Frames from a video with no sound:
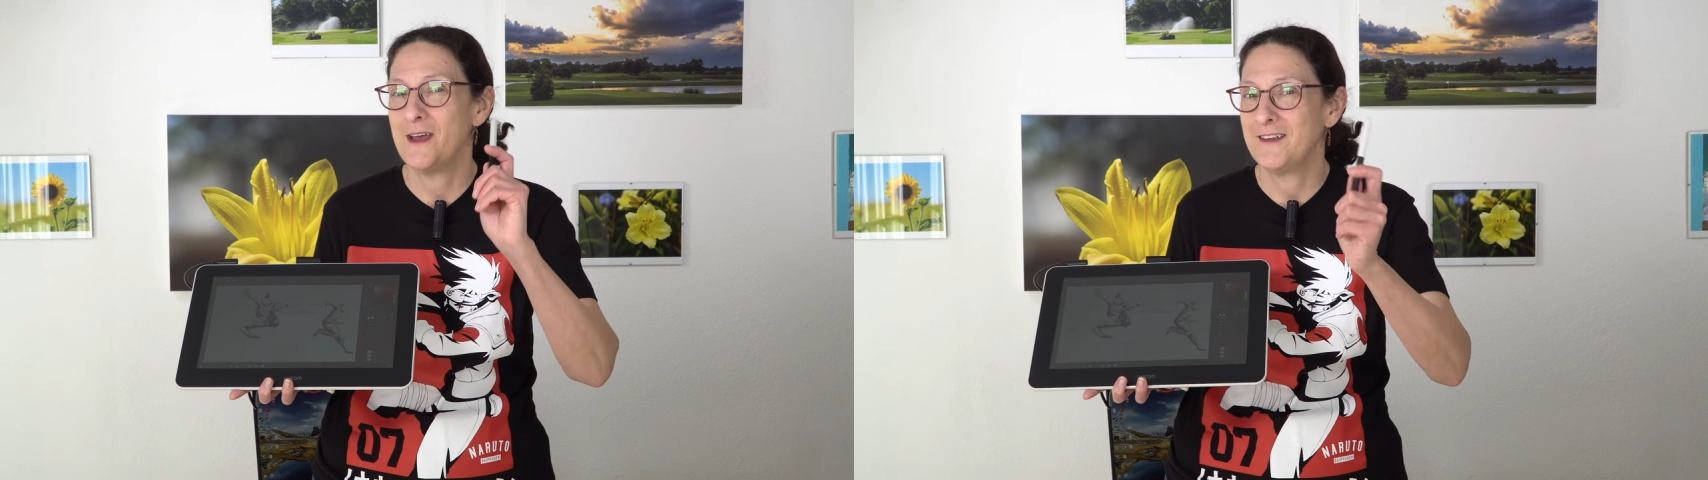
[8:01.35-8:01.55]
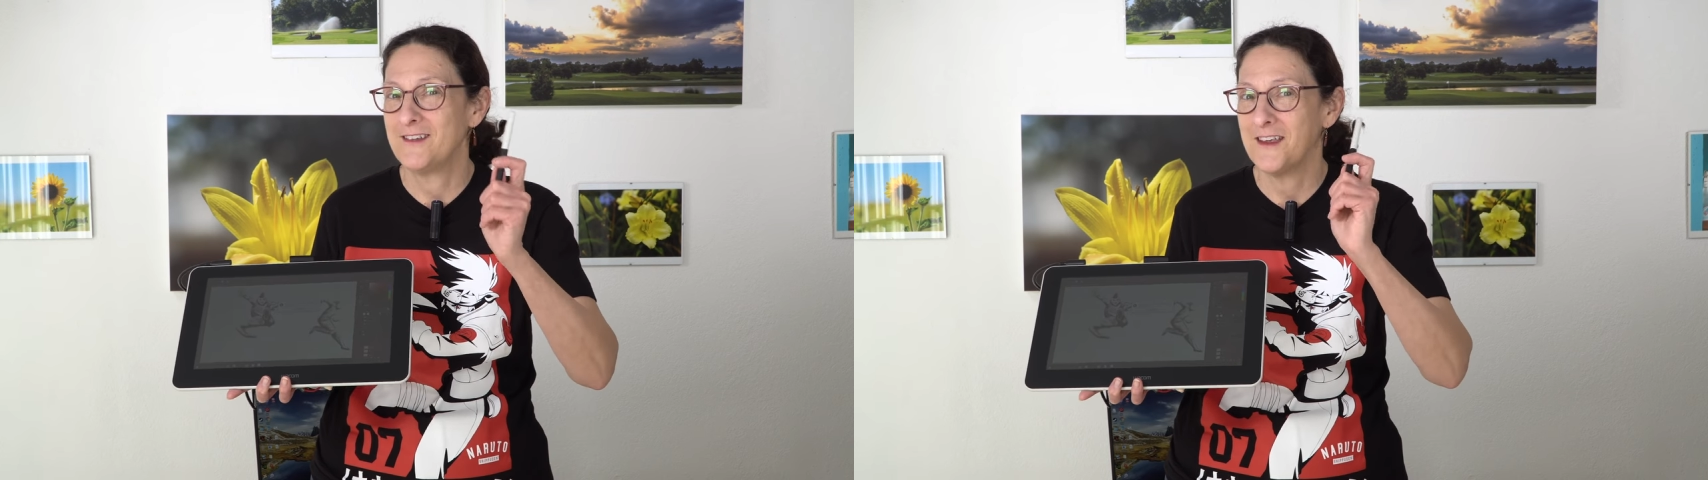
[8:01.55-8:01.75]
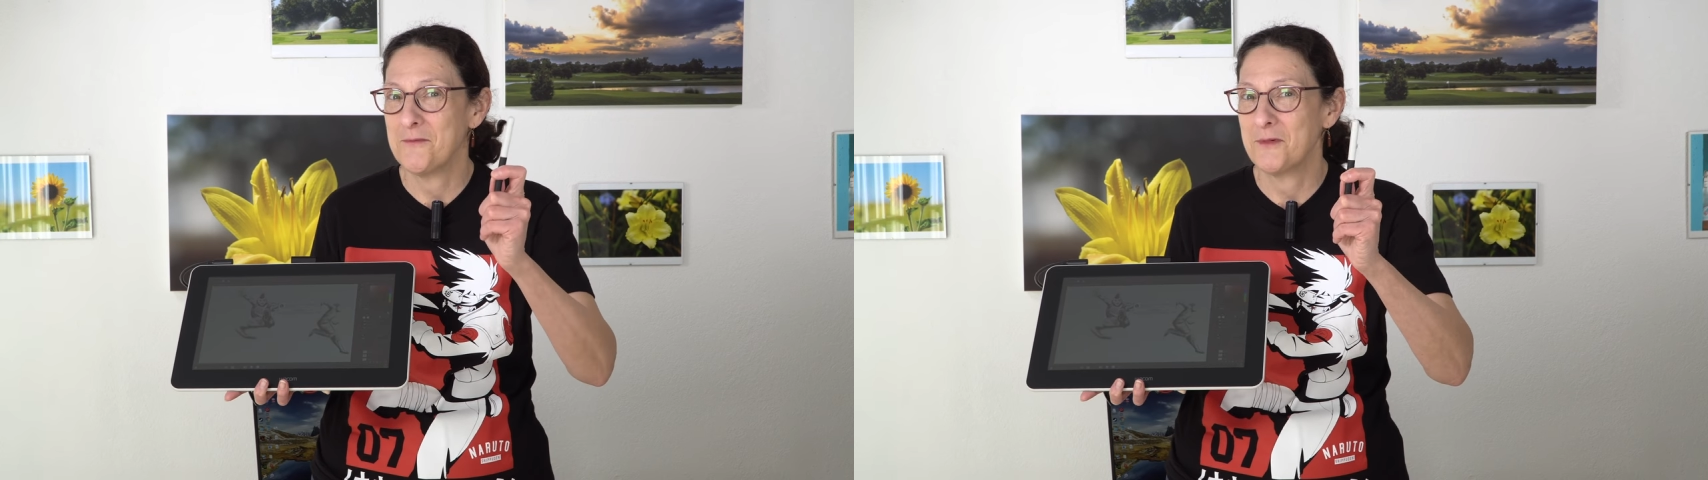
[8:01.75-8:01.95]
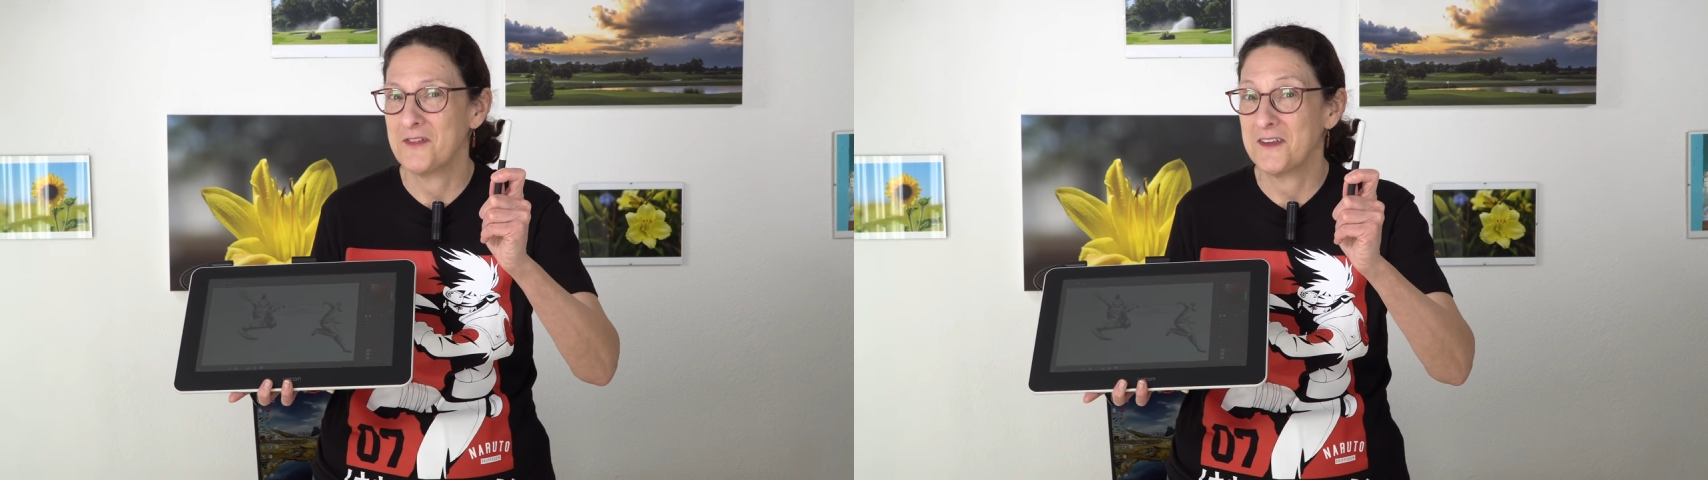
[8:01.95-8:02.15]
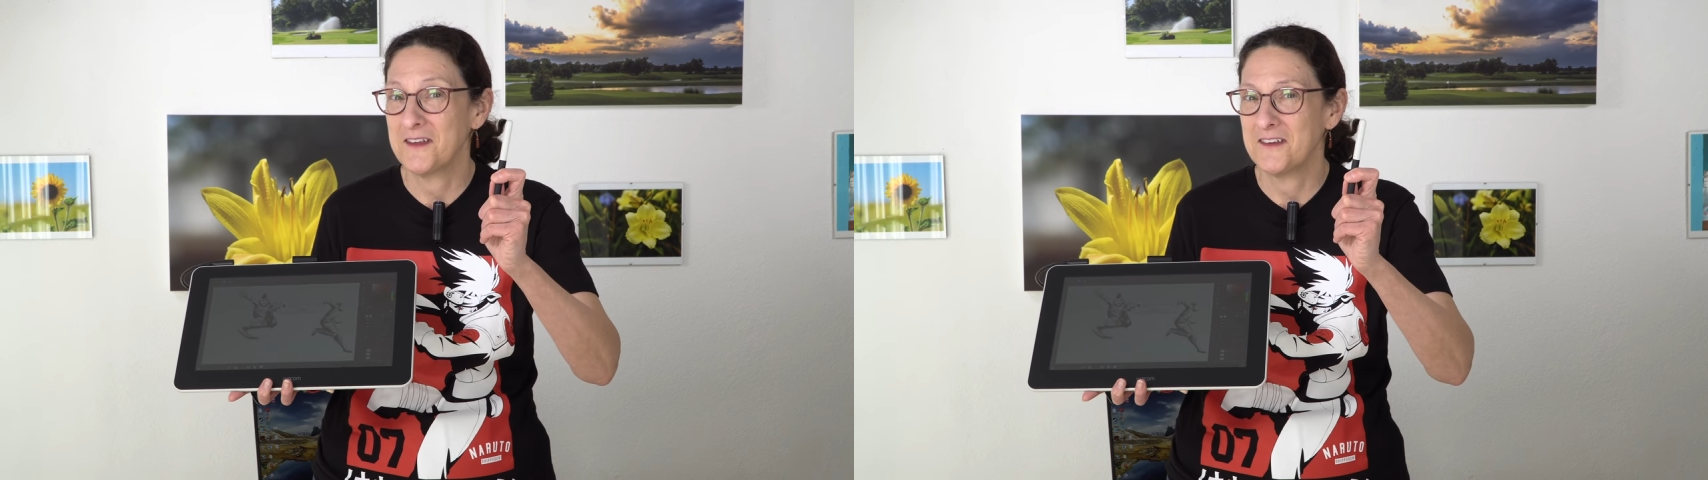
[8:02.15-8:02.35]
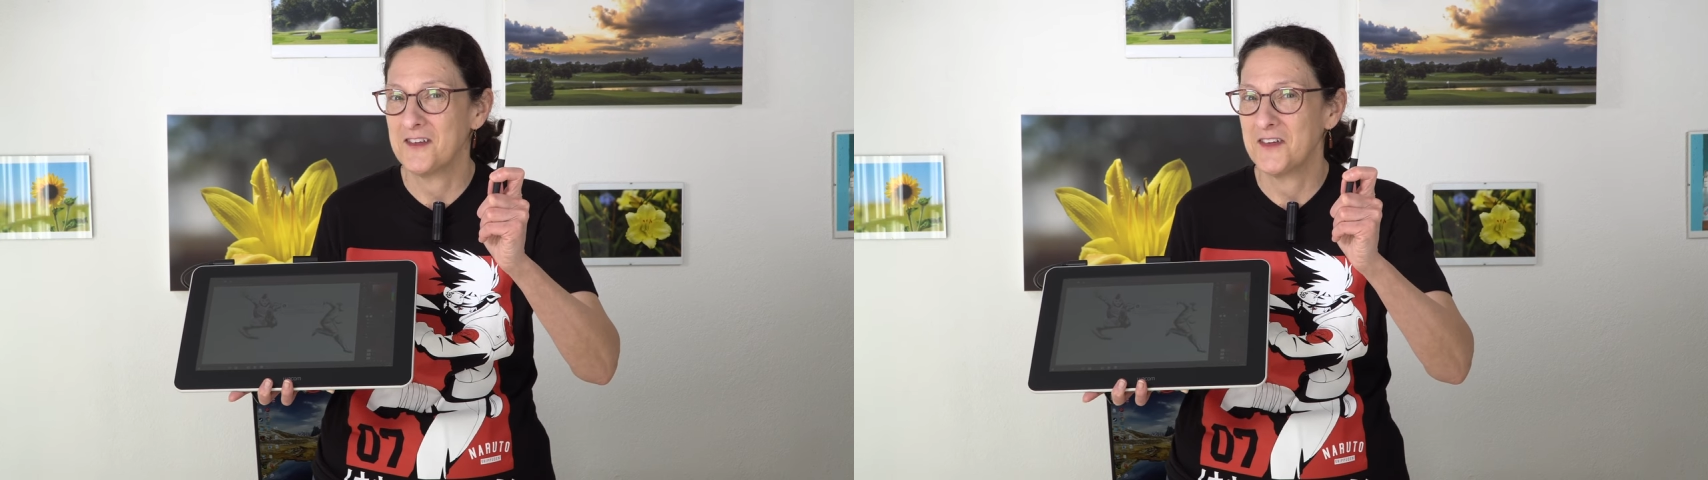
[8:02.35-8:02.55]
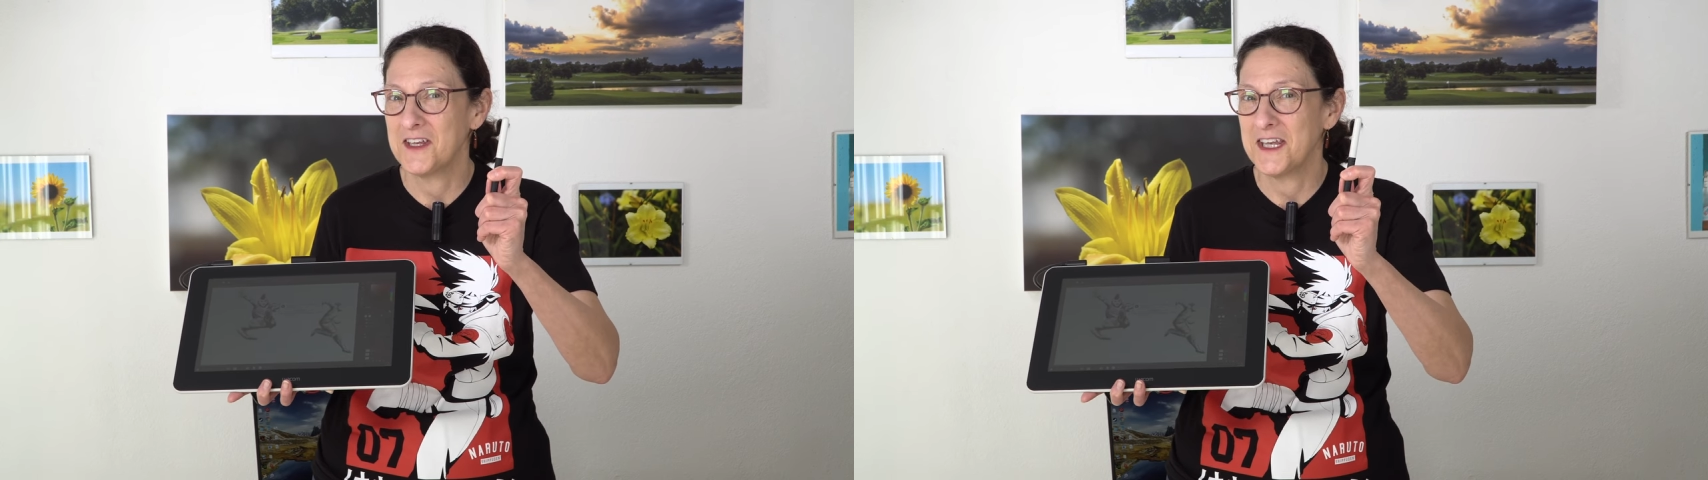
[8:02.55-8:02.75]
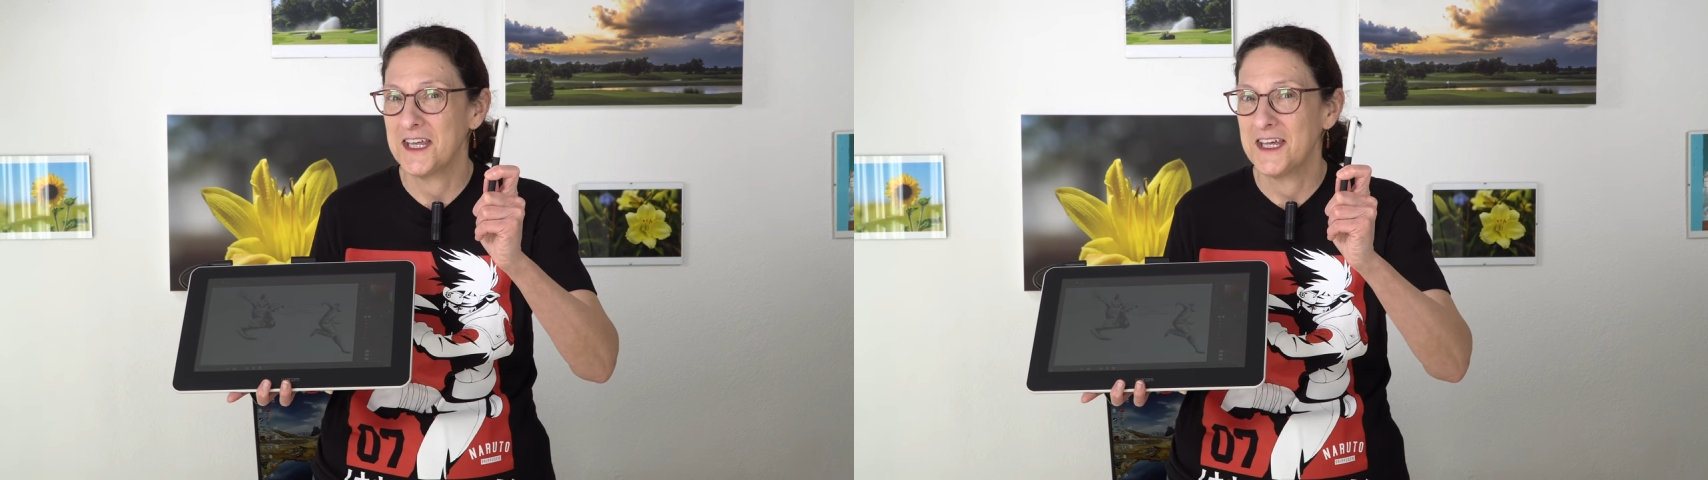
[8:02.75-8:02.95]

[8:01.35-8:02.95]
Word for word: pins up if you like this vid.